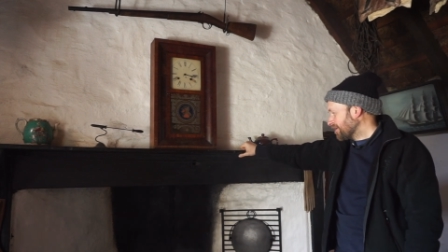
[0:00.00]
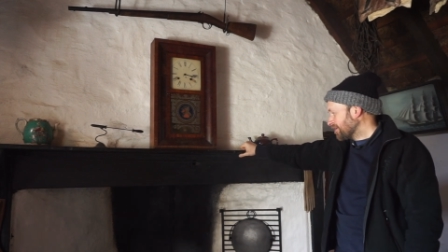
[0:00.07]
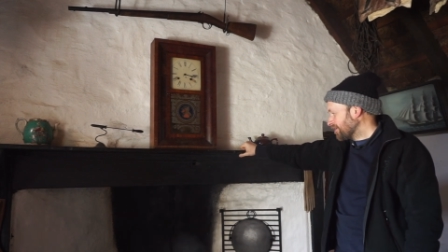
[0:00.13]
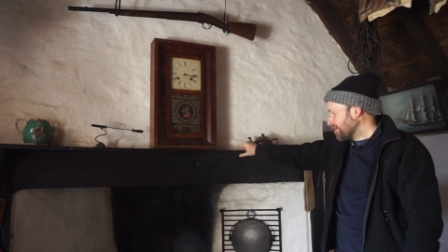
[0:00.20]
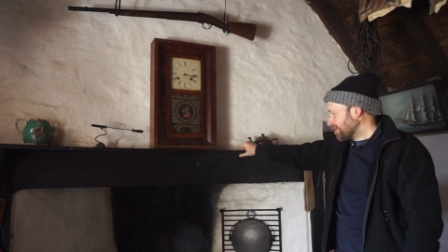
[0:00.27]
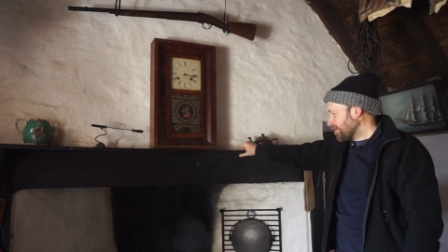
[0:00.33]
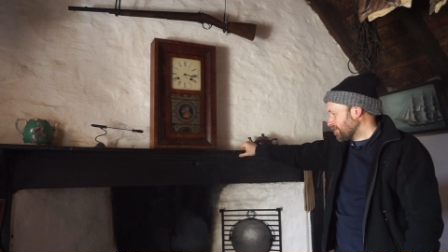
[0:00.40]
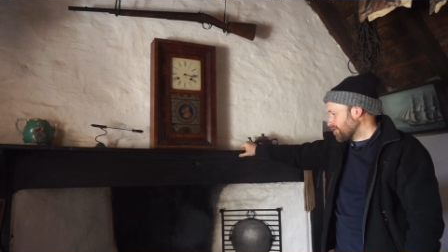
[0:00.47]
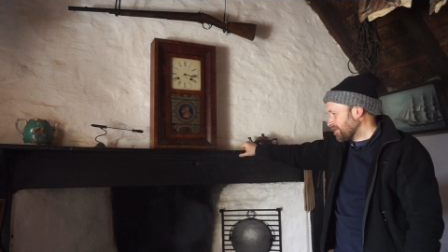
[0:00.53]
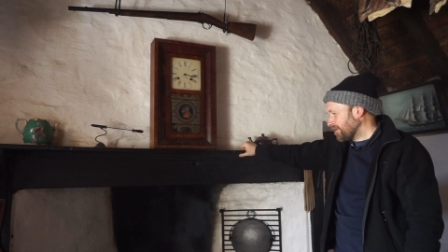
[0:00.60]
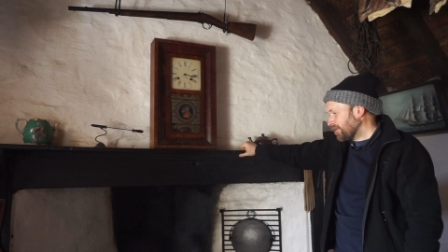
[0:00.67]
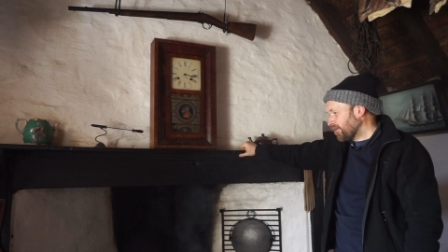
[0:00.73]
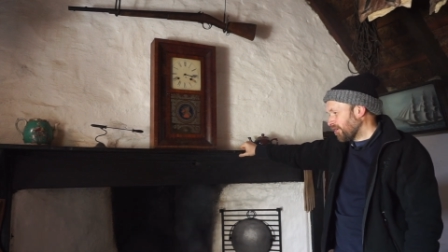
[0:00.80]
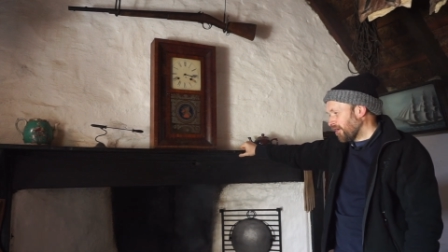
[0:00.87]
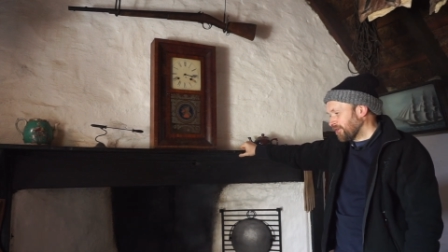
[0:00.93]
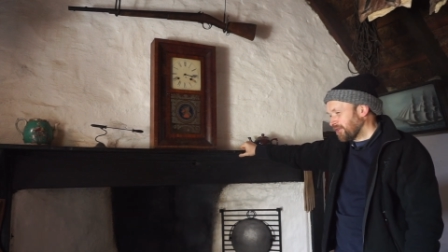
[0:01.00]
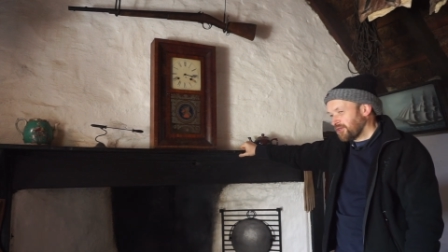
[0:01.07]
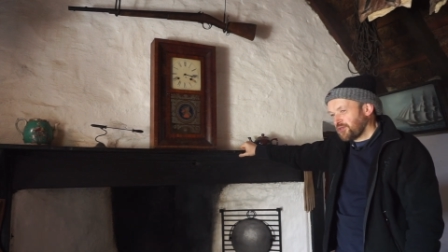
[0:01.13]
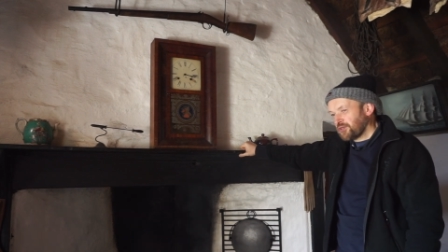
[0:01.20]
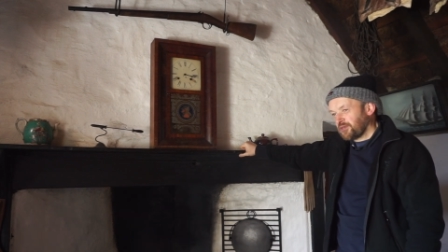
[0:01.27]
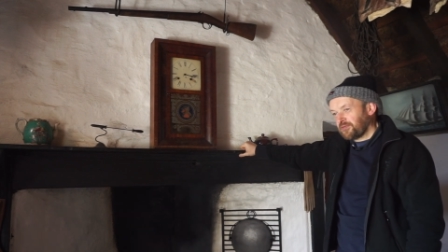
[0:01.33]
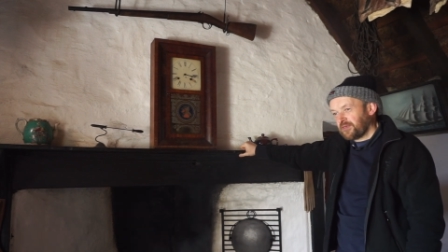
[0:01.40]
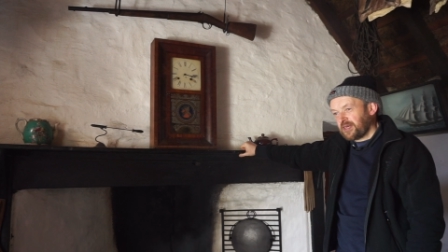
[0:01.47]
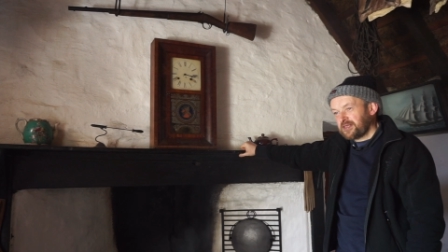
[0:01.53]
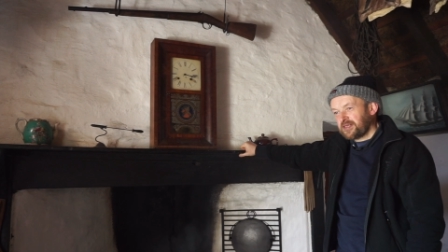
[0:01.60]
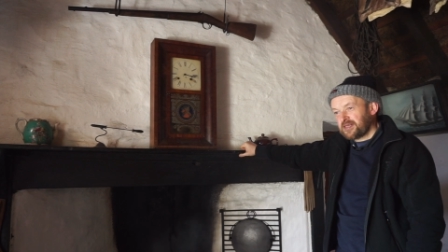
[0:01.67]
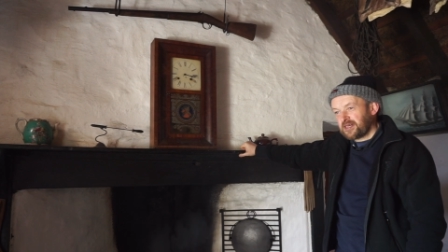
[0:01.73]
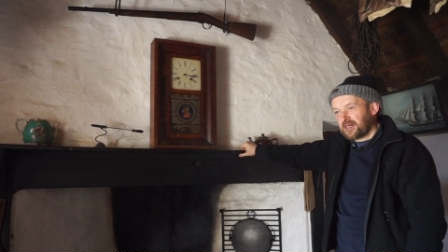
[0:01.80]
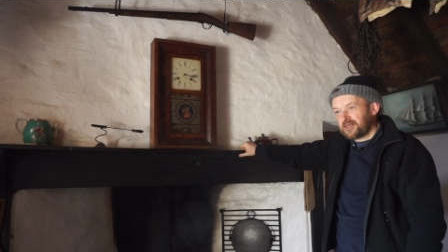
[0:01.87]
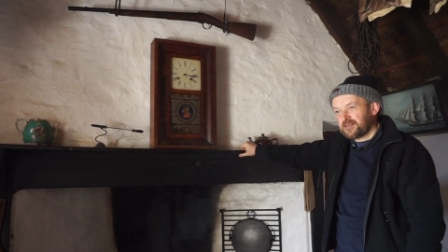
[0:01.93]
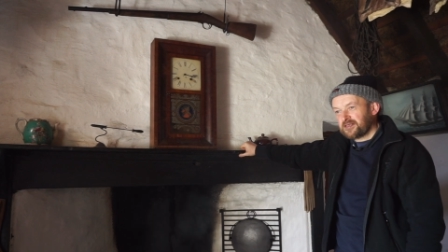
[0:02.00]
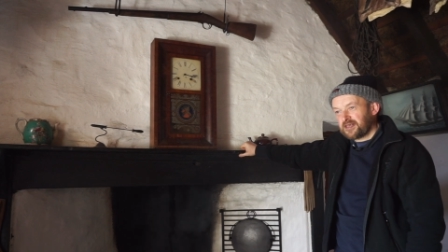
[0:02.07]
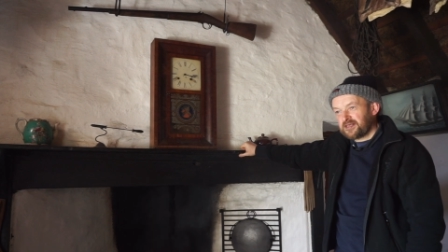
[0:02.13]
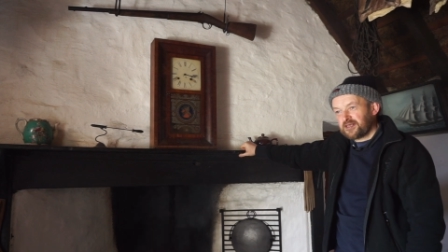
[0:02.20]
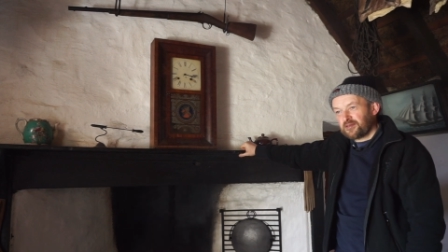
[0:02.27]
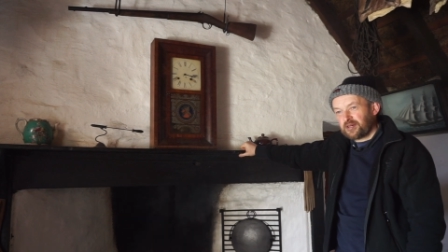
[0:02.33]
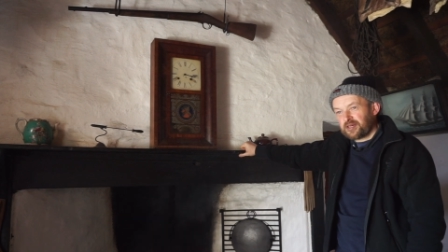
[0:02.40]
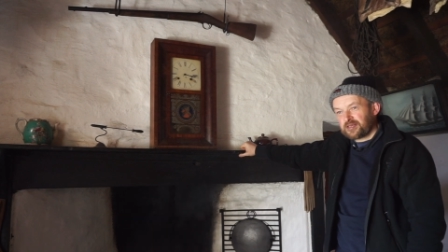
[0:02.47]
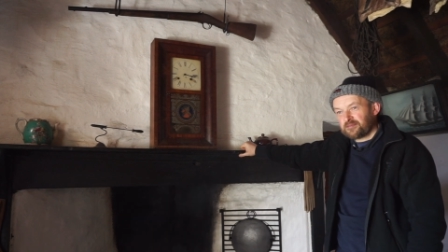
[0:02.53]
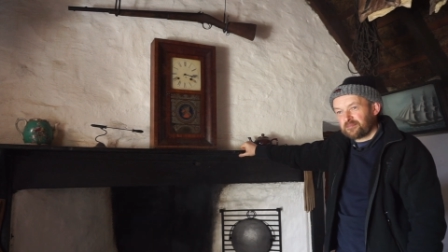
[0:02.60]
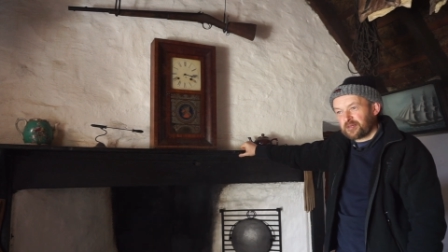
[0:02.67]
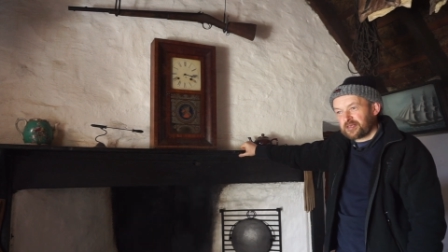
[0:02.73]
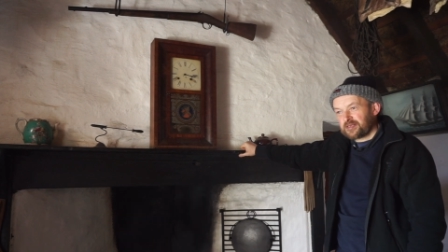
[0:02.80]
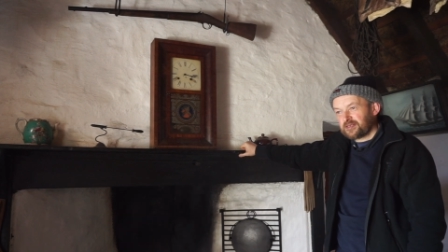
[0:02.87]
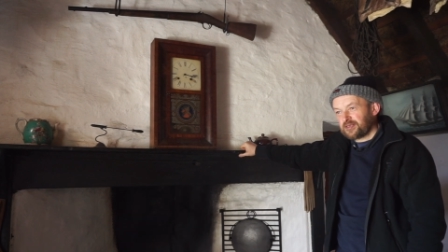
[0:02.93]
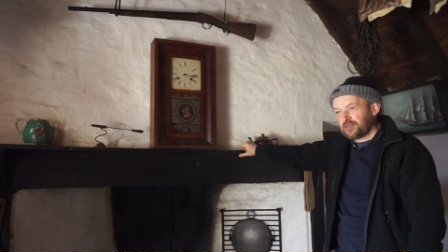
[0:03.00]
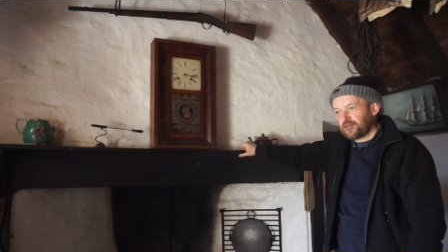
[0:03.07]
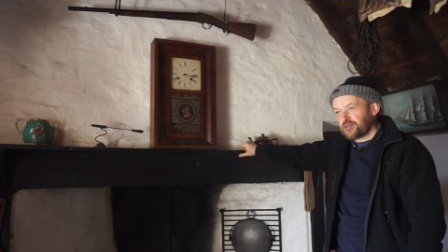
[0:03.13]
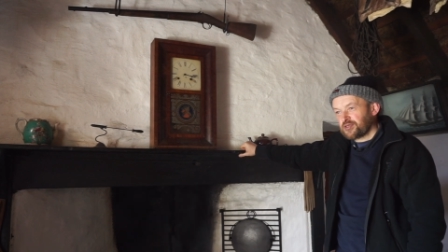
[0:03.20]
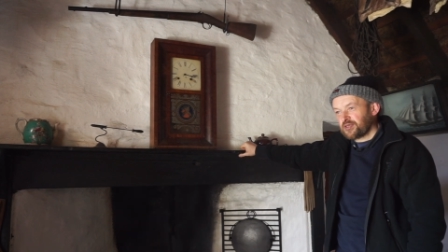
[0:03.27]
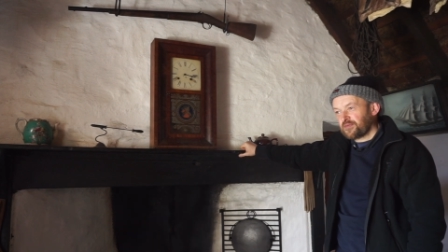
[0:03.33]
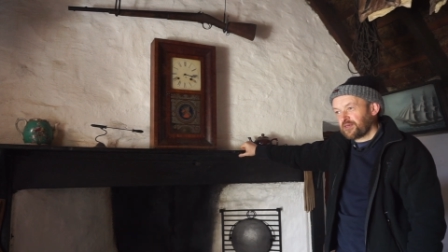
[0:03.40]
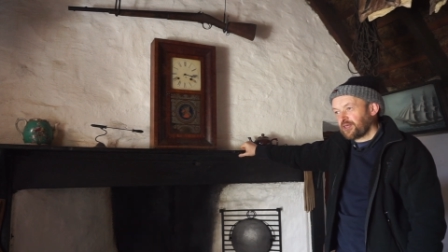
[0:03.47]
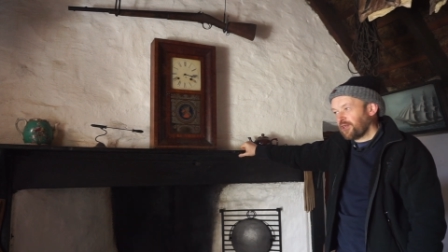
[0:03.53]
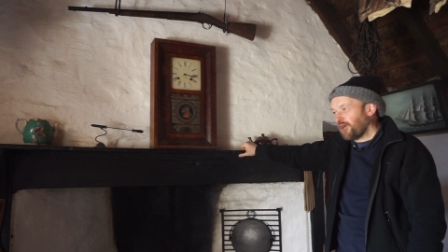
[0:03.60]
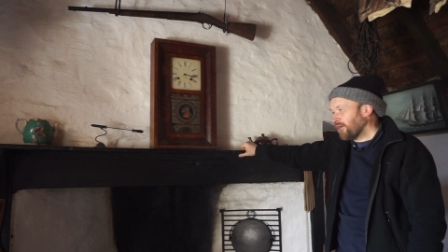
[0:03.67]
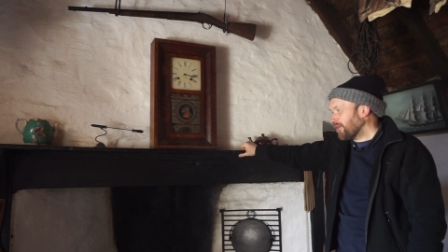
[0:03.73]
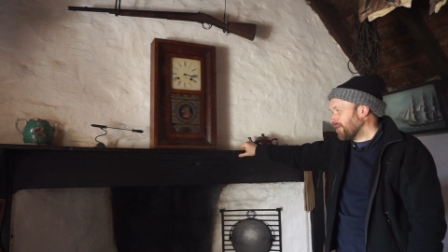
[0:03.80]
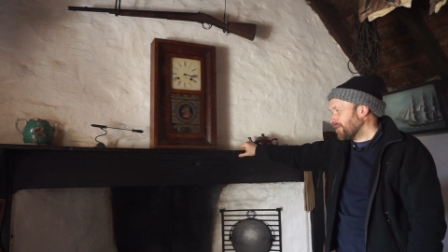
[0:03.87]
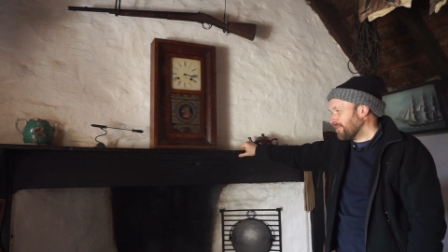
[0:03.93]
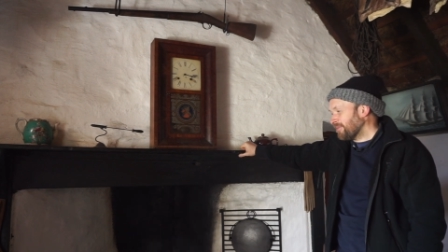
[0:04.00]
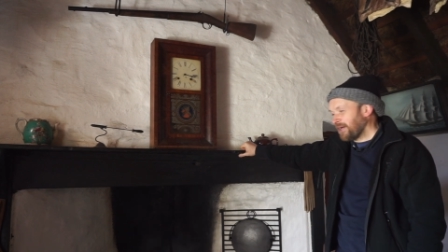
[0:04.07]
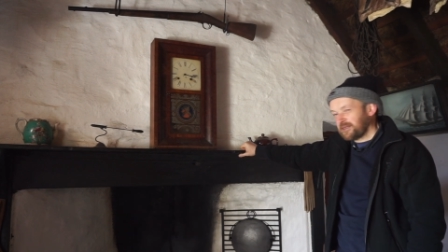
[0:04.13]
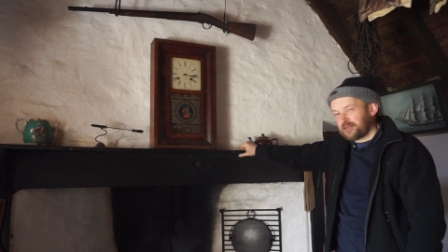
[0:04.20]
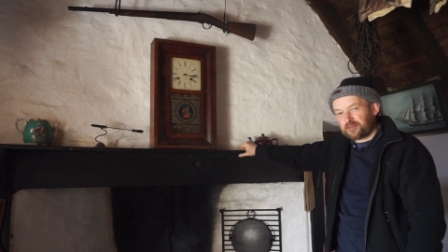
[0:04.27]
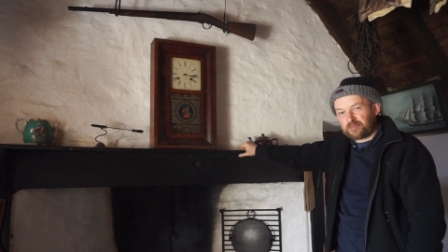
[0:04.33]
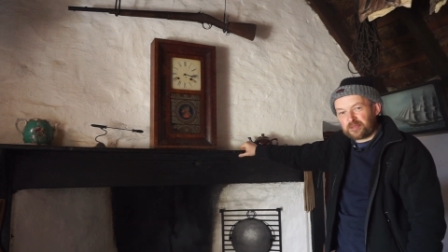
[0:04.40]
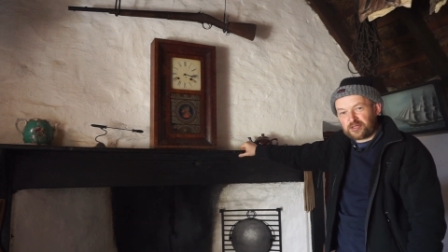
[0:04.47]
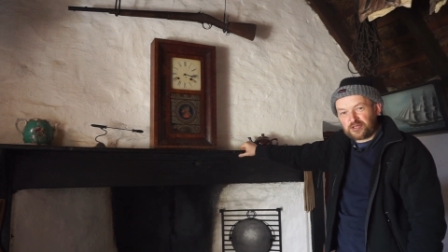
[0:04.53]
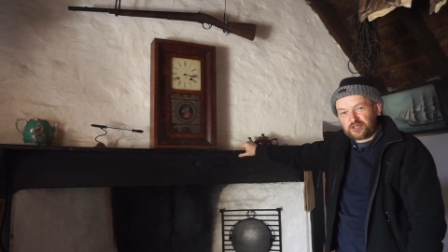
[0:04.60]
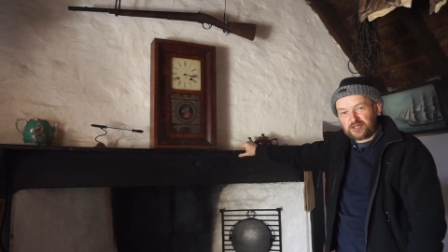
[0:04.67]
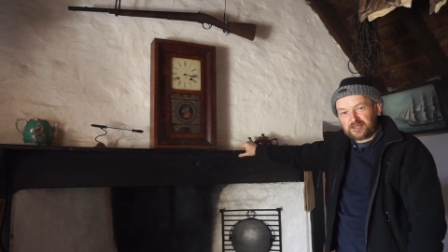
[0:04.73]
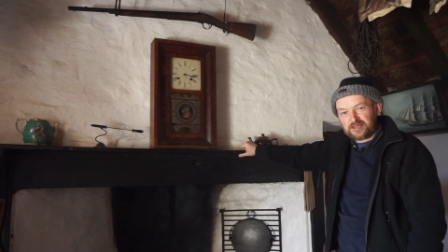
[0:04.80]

traditional cottage of any kind anywhere in Britain that doesn't have a clock on the mantelpiece.